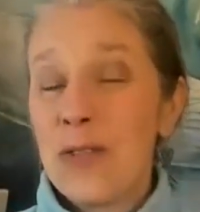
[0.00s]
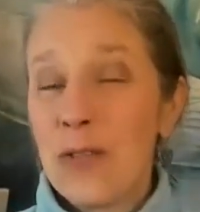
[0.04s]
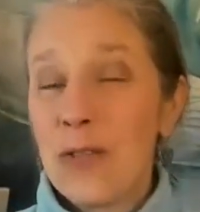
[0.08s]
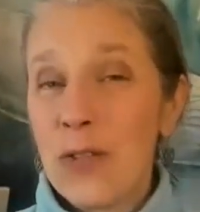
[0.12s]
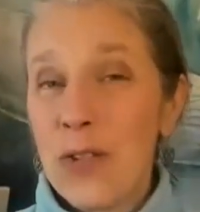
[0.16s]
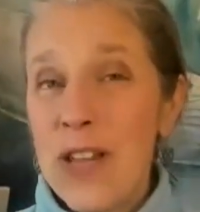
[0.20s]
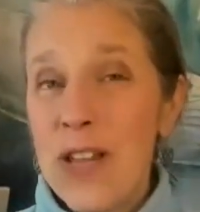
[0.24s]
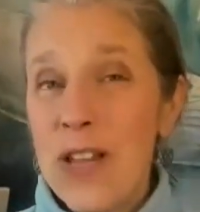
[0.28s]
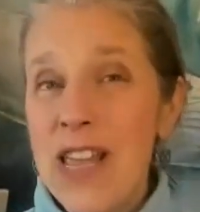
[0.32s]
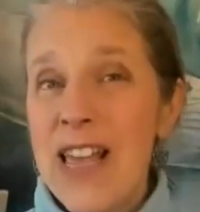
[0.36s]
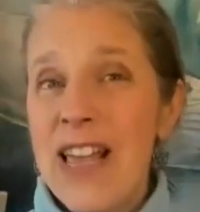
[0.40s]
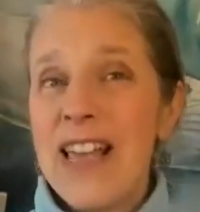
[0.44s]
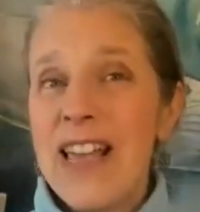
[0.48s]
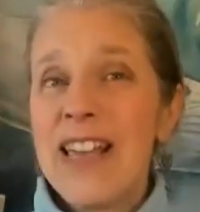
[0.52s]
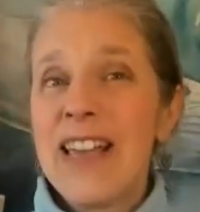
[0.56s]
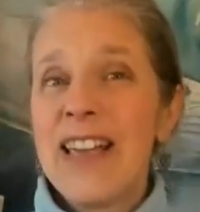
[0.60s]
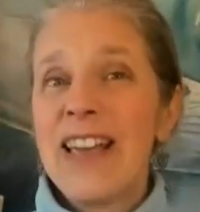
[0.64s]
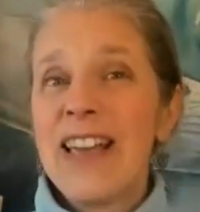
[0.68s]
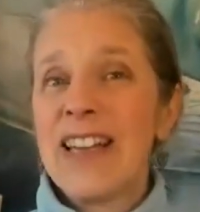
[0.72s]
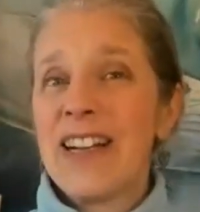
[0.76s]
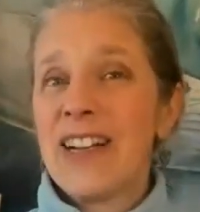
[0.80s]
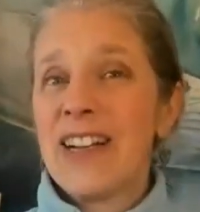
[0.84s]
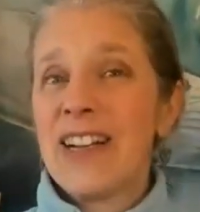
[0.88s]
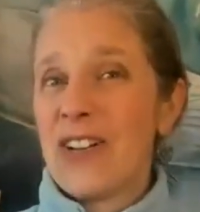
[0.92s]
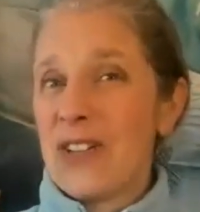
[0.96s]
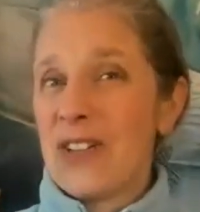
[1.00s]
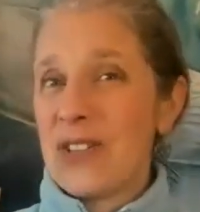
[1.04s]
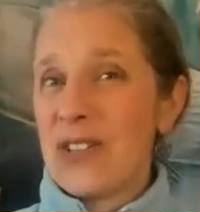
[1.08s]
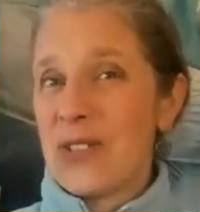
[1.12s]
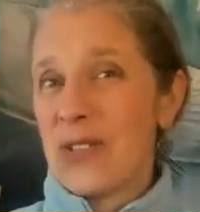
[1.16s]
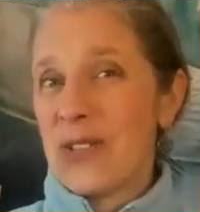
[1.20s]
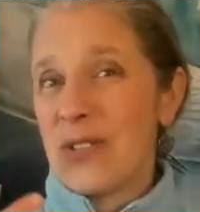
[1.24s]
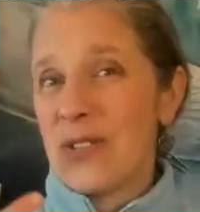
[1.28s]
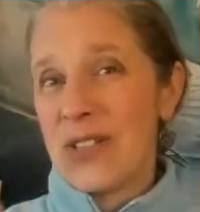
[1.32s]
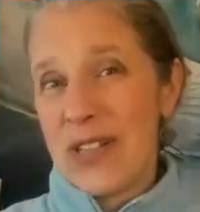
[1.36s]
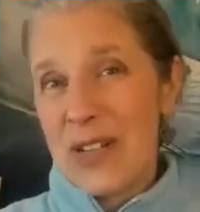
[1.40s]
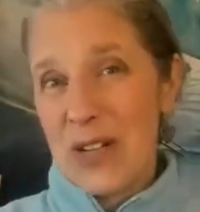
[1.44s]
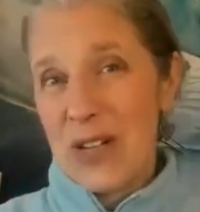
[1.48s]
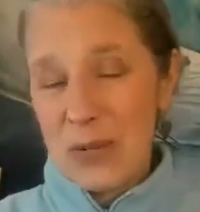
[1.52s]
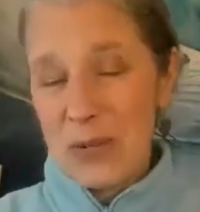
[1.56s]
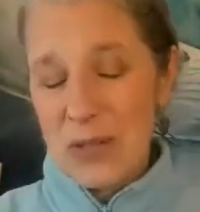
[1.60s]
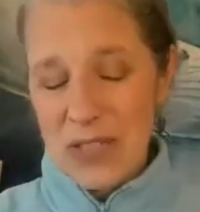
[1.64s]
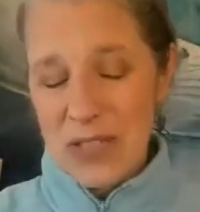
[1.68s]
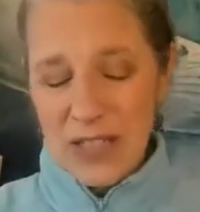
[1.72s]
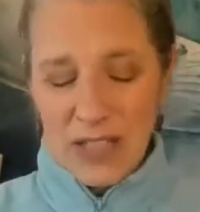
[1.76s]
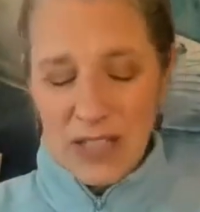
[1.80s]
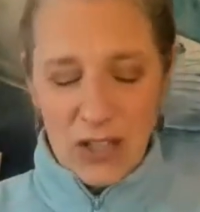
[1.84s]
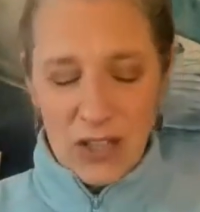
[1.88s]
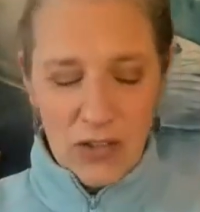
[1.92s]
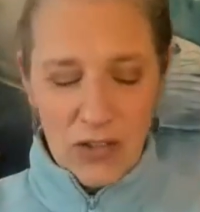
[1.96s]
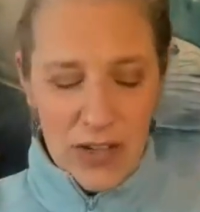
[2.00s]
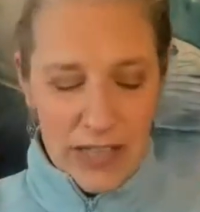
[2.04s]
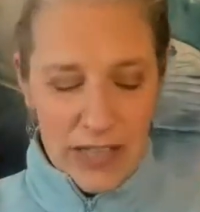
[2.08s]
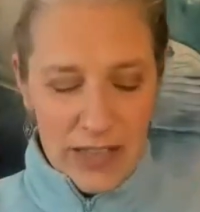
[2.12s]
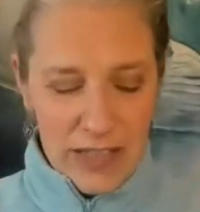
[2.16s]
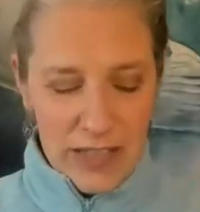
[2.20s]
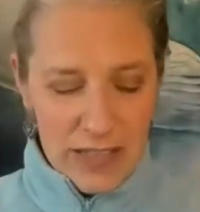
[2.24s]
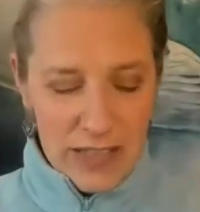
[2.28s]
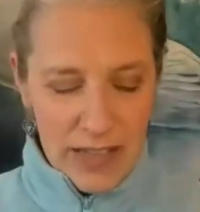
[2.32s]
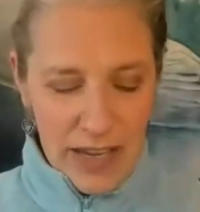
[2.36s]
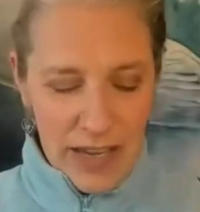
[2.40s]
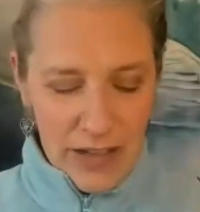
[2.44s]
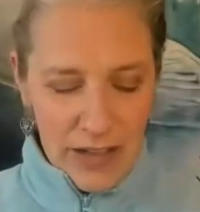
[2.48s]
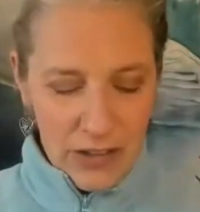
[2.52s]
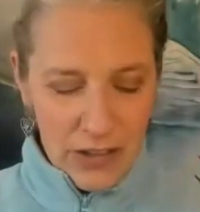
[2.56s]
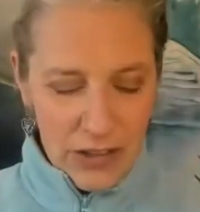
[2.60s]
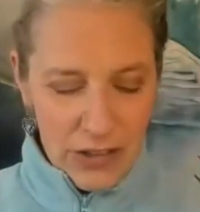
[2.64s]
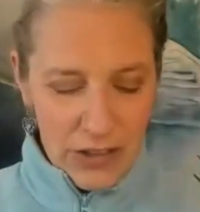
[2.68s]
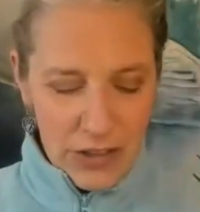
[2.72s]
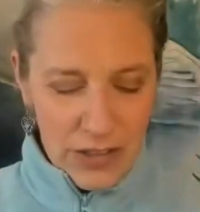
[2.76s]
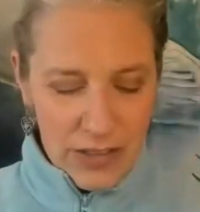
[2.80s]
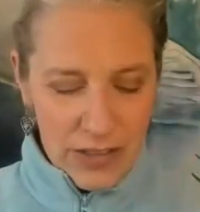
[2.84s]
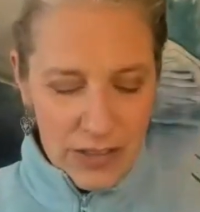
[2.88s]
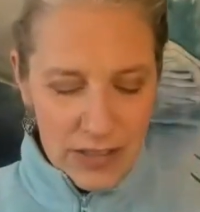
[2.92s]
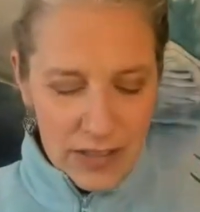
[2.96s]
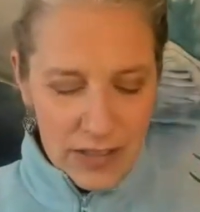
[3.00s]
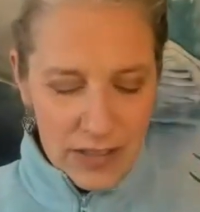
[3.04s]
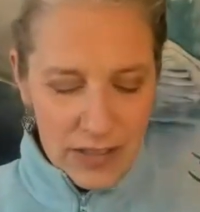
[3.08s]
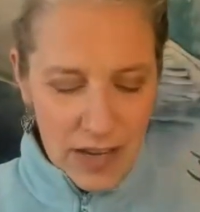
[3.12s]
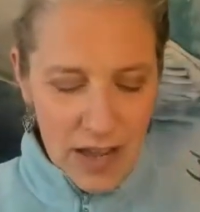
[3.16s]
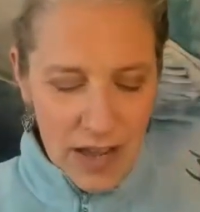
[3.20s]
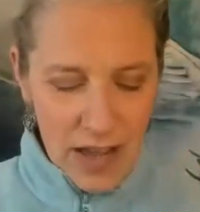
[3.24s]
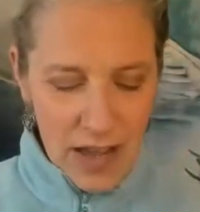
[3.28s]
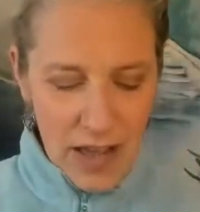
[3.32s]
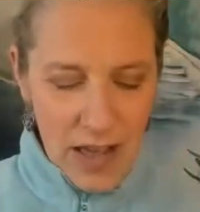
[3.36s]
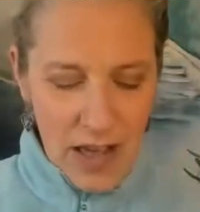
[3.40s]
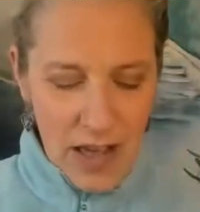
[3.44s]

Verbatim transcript: freeing and also to help to integrate these energies.